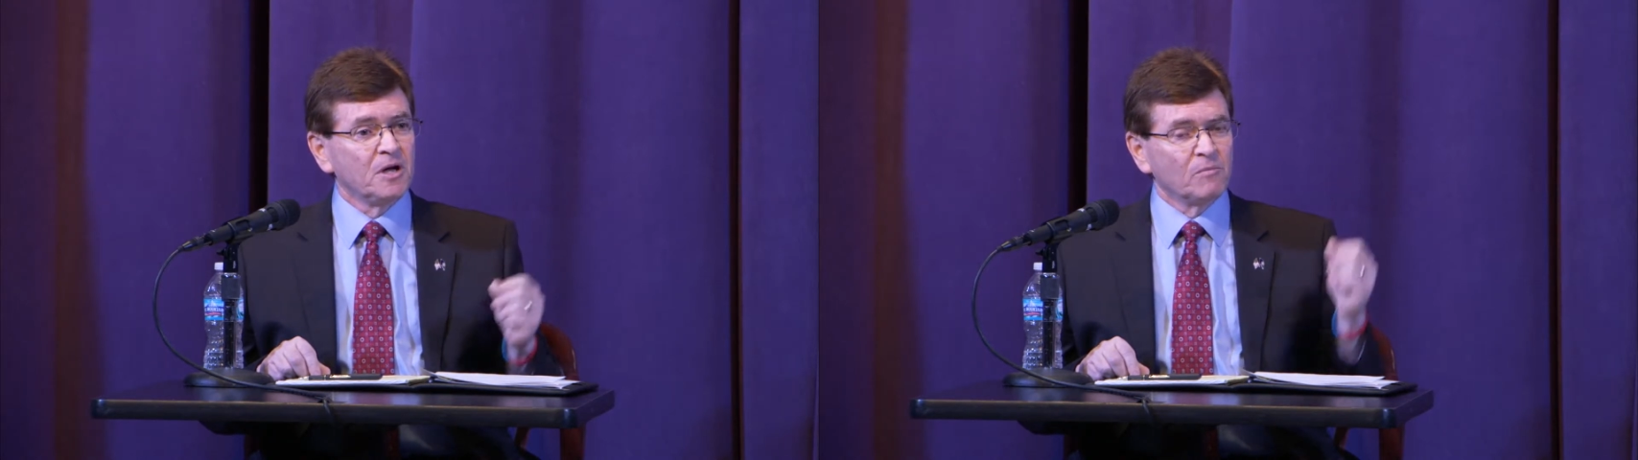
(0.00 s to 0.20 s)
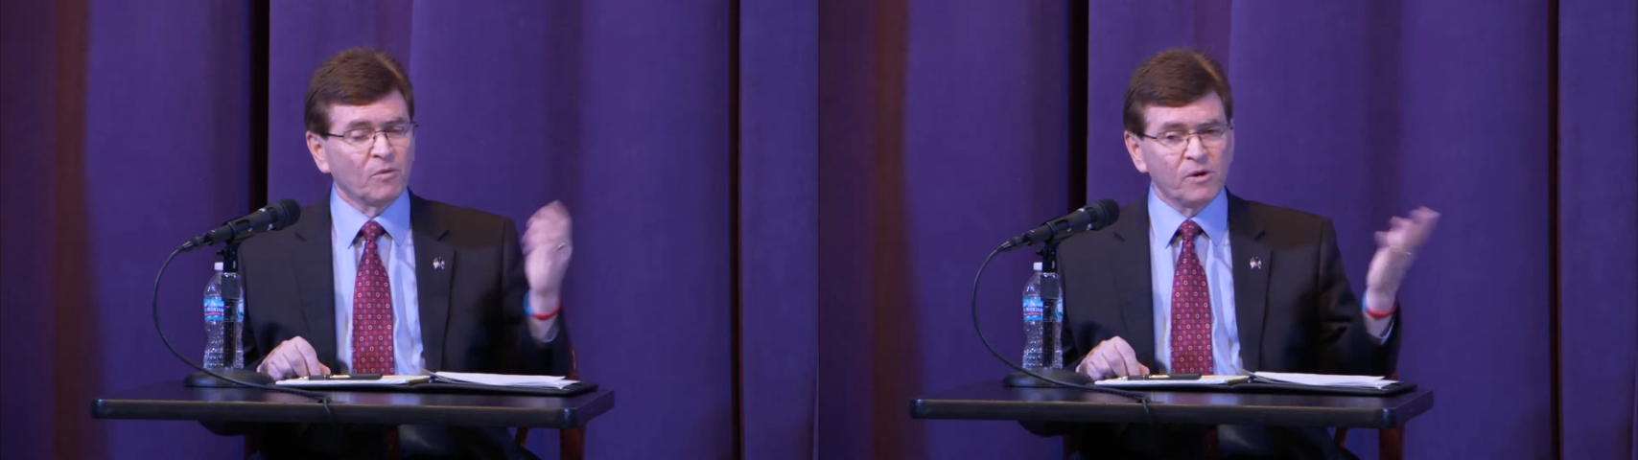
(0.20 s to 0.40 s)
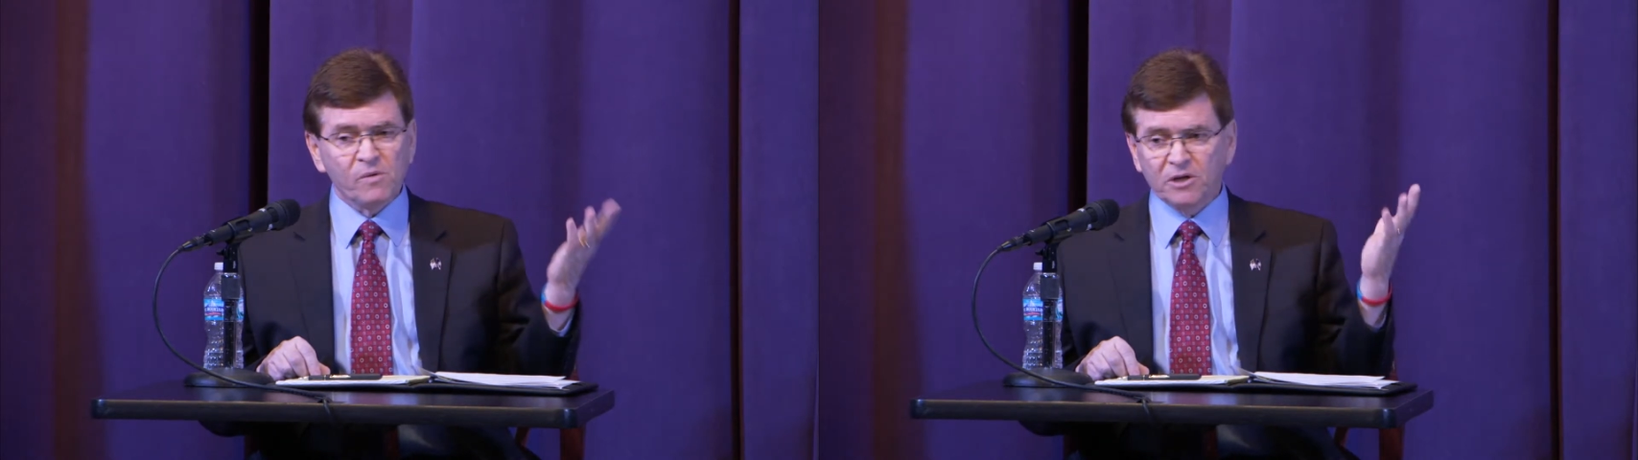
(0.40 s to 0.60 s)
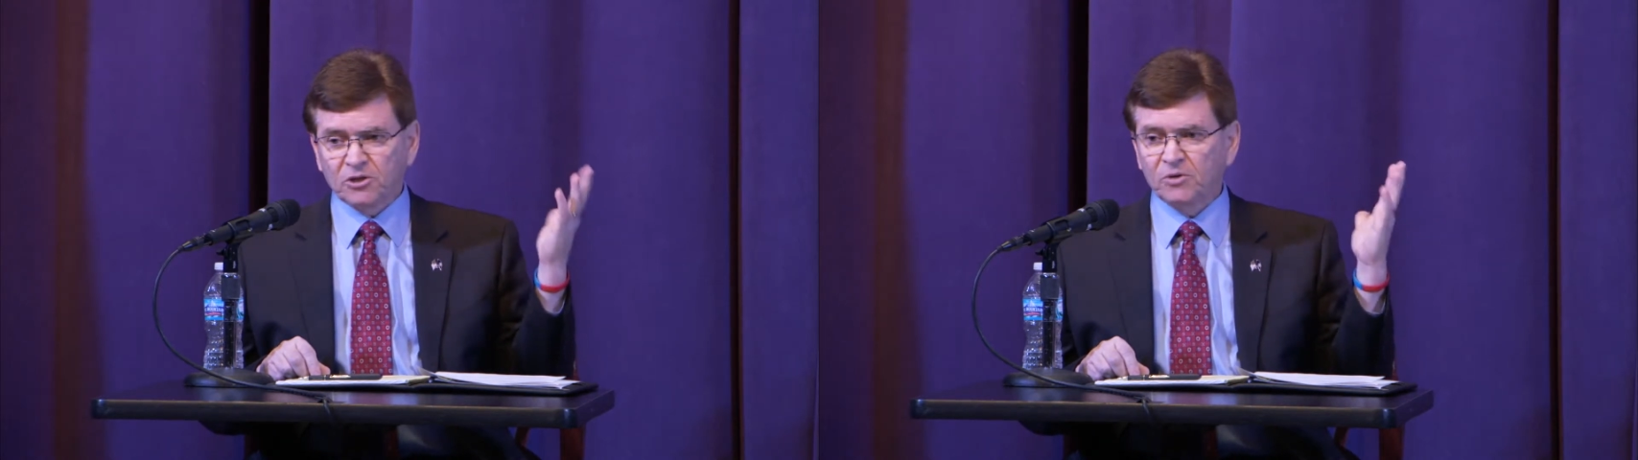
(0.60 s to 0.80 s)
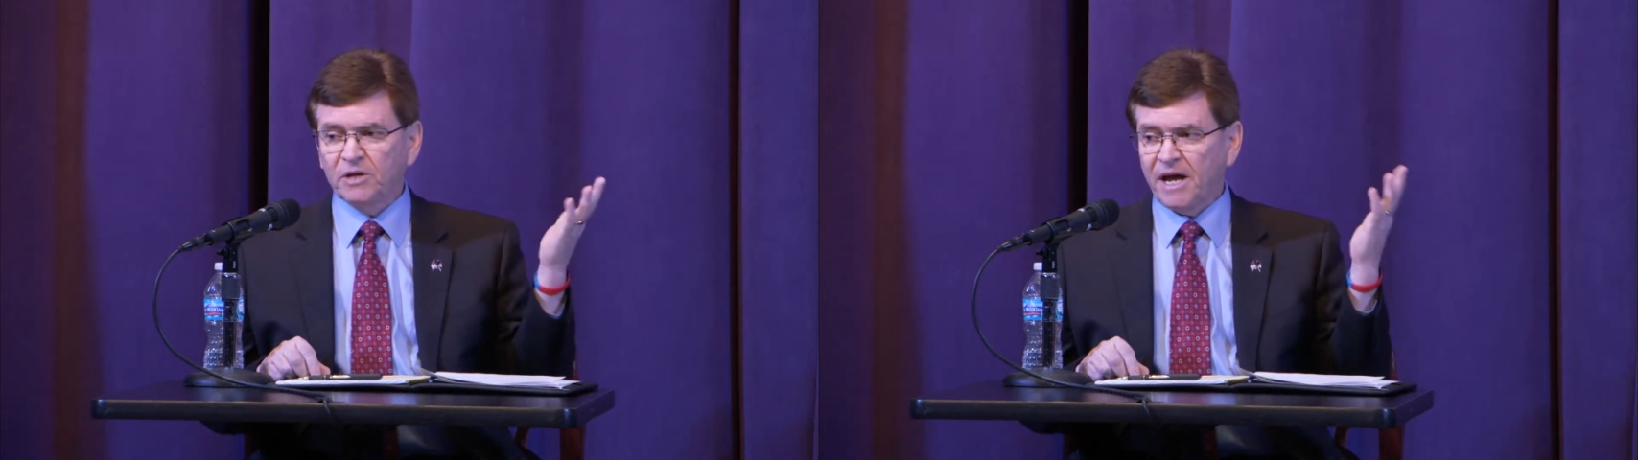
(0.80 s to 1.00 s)
But we went
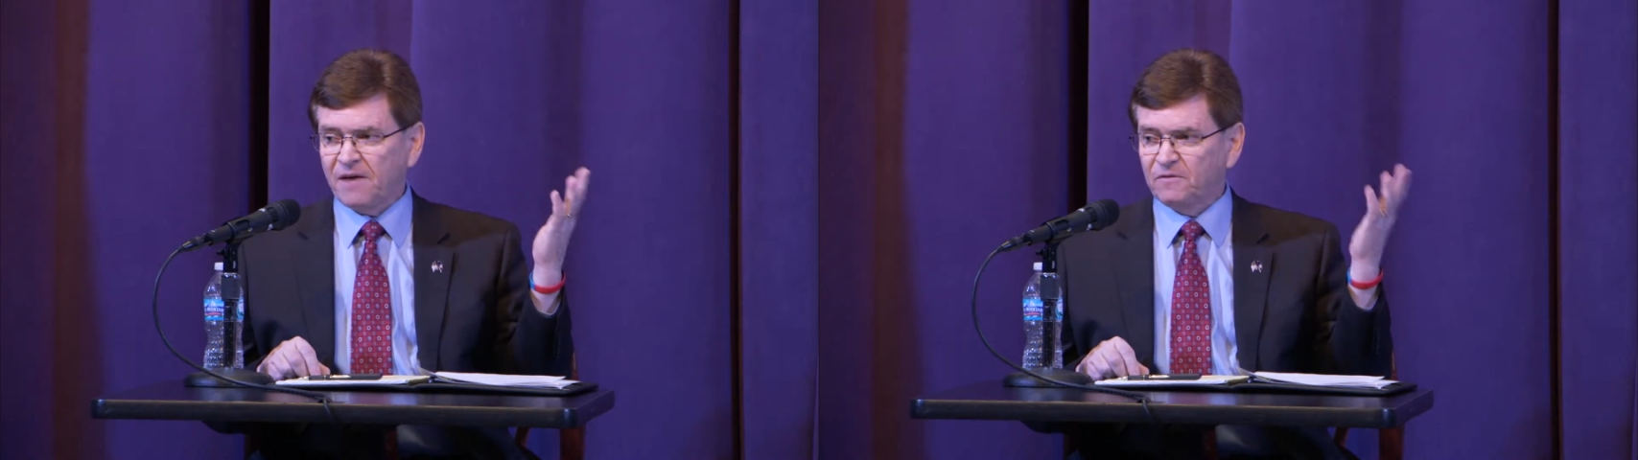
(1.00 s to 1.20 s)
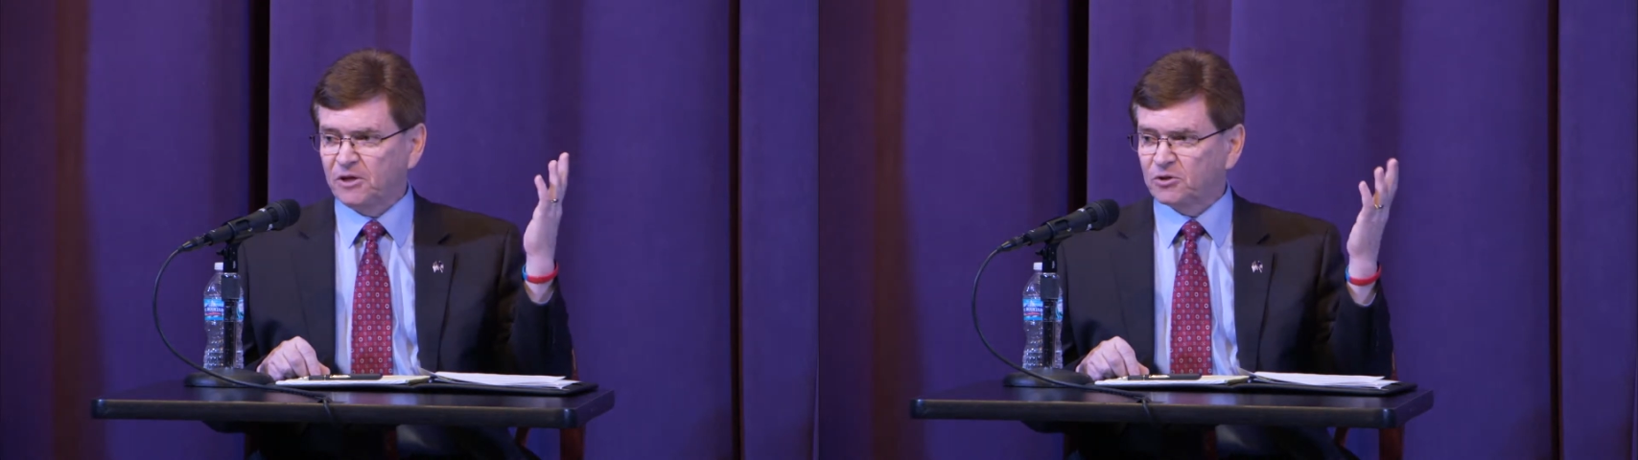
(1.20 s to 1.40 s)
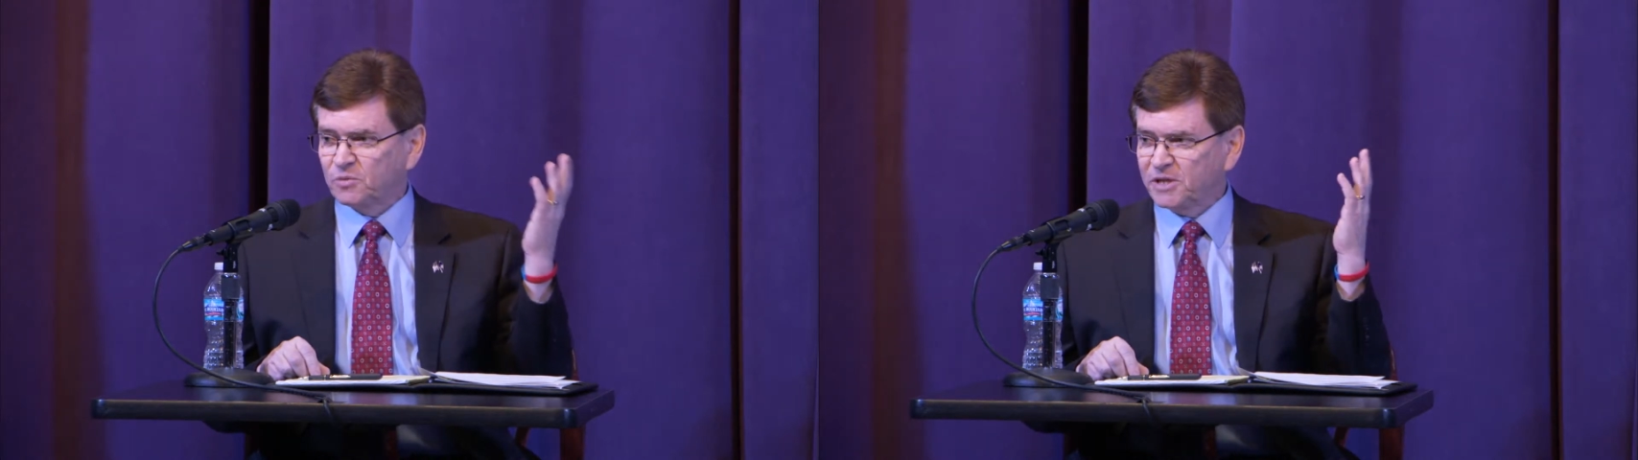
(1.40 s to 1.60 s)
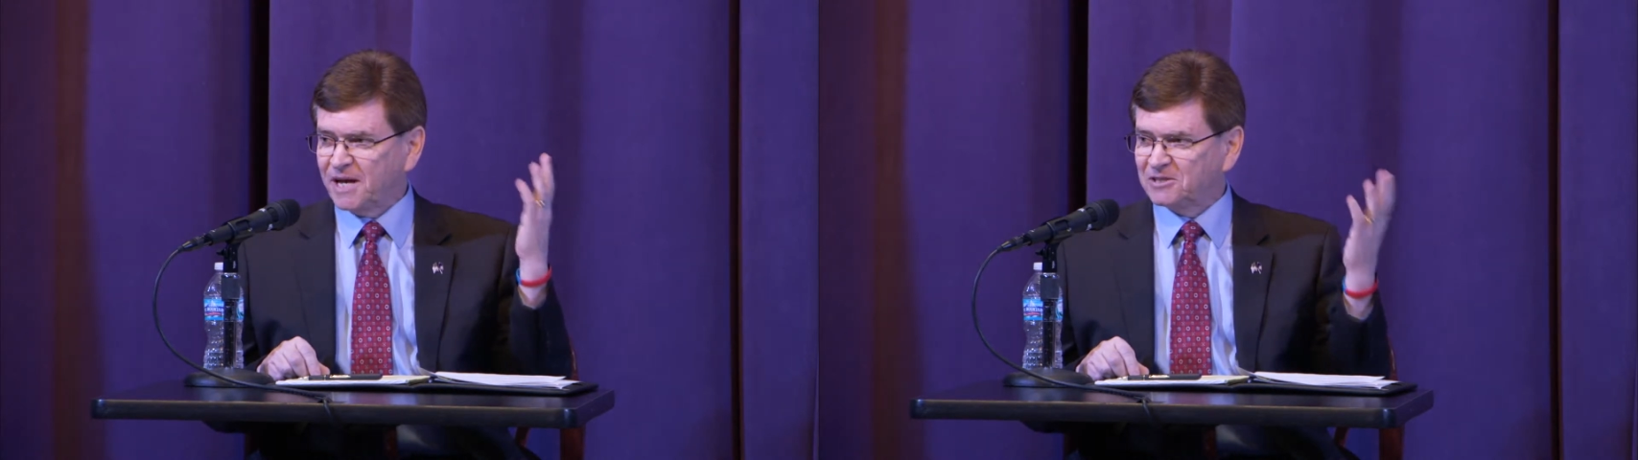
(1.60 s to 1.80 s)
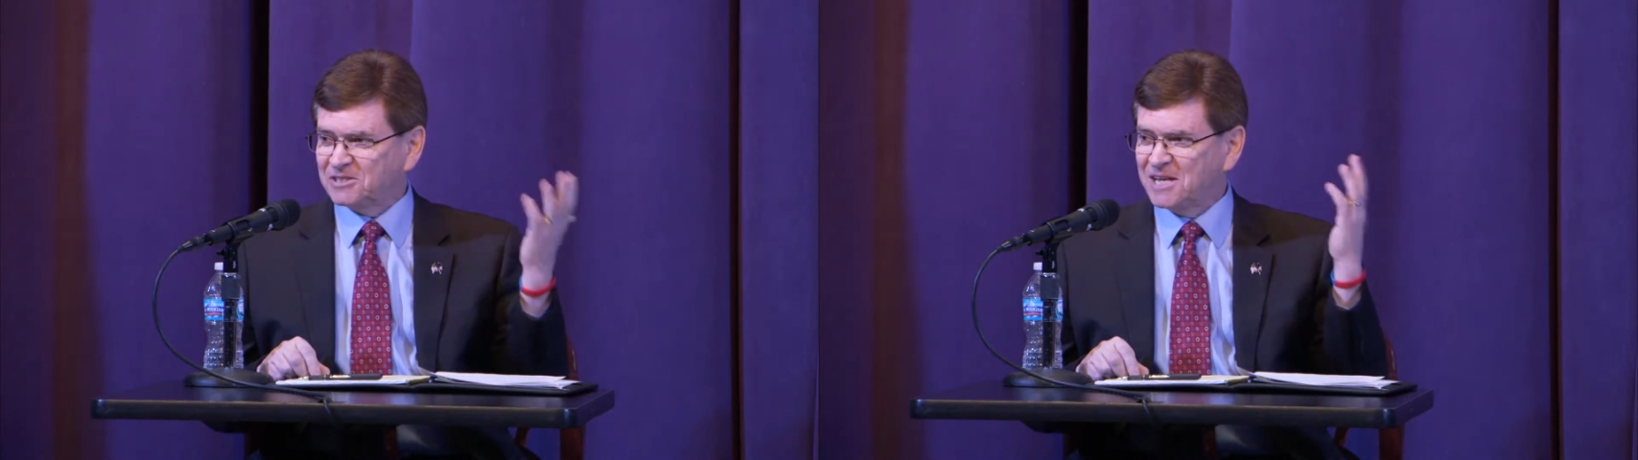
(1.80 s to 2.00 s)
2.5 years
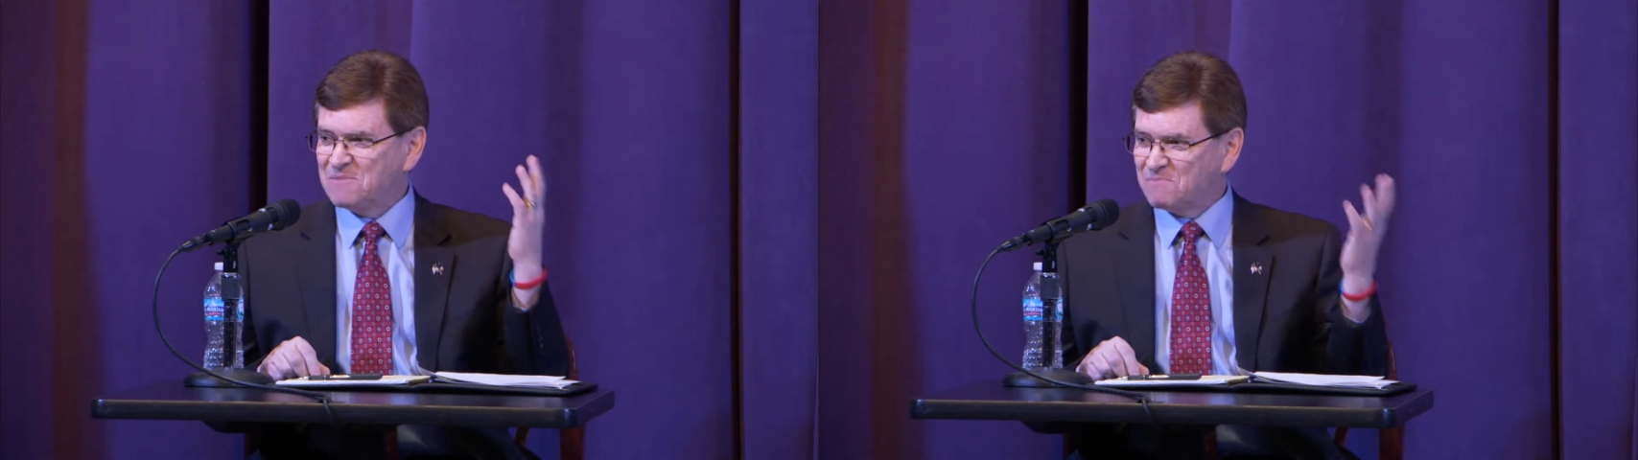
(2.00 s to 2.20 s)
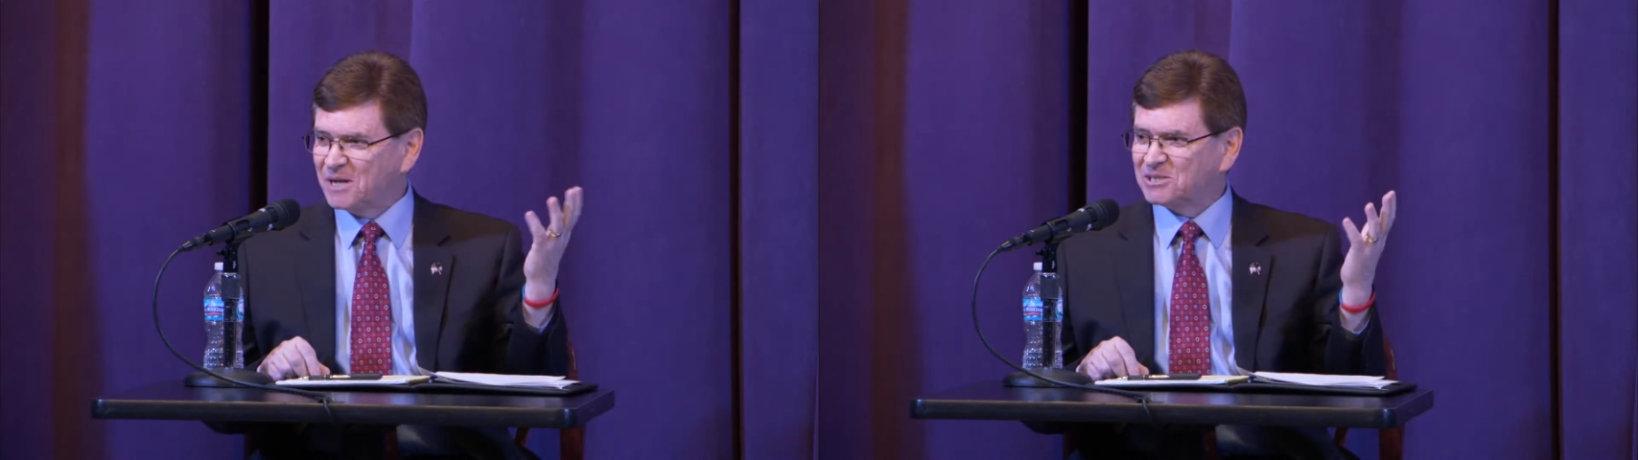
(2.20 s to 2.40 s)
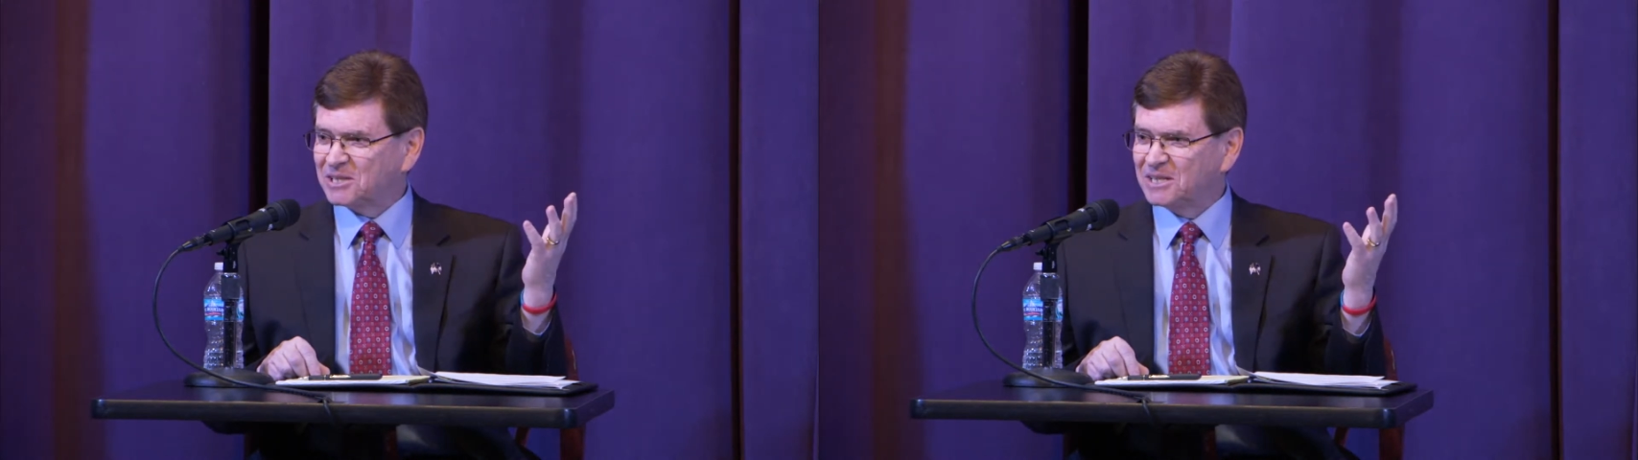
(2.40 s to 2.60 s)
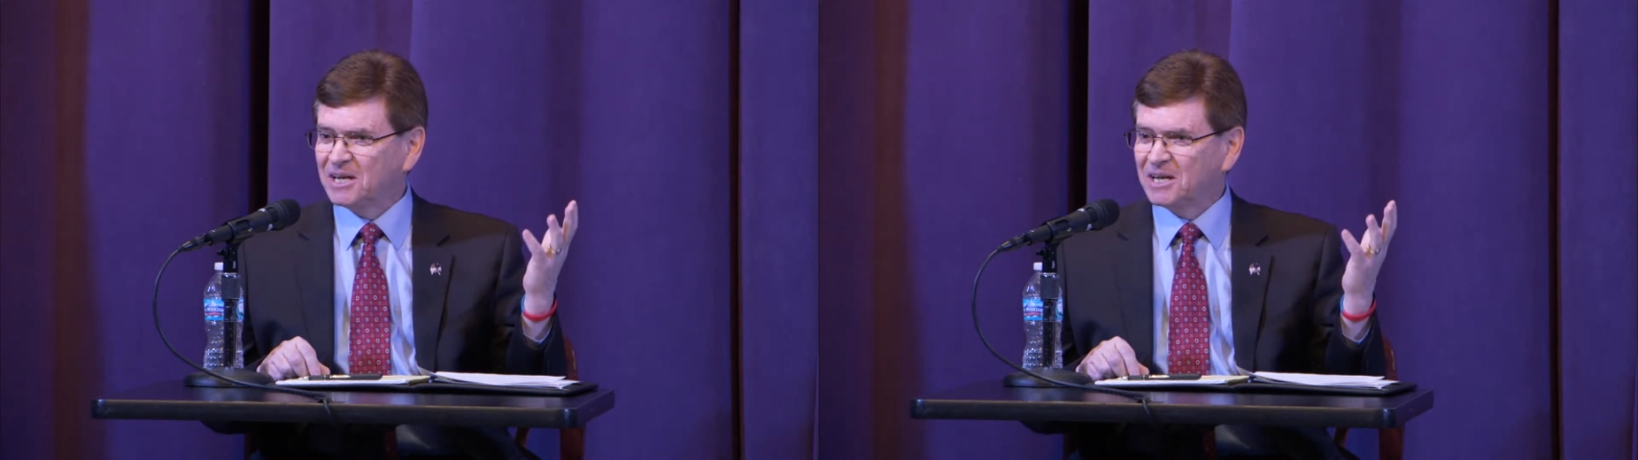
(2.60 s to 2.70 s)
without a state budget.